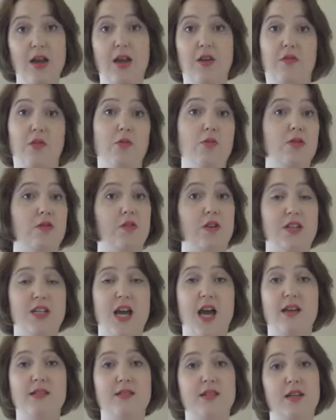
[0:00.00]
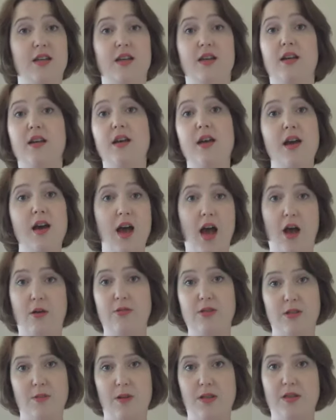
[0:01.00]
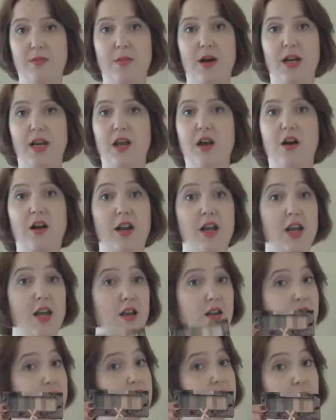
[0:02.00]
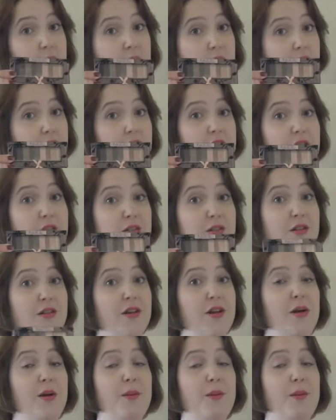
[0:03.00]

If it was fantastic, I would spend the money on it, and it's super cute,